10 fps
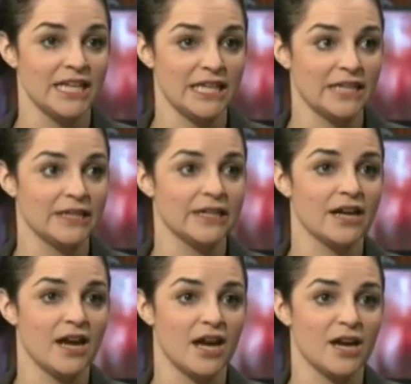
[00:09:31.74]
in
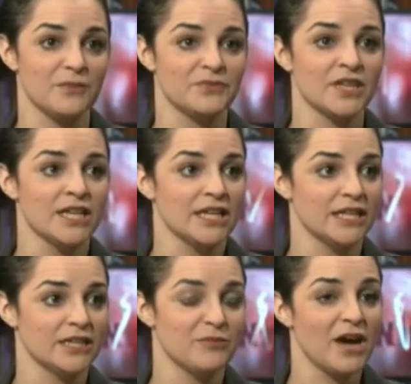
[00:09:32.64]

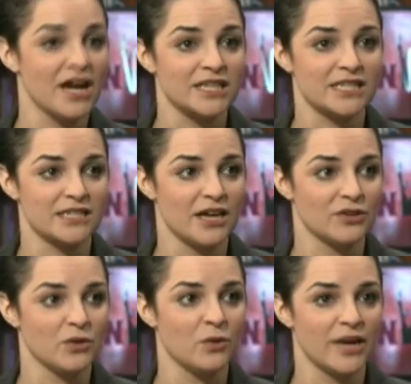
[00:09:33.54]

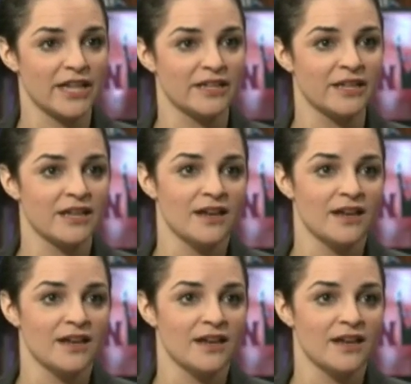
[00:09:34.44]
Pakistan quite.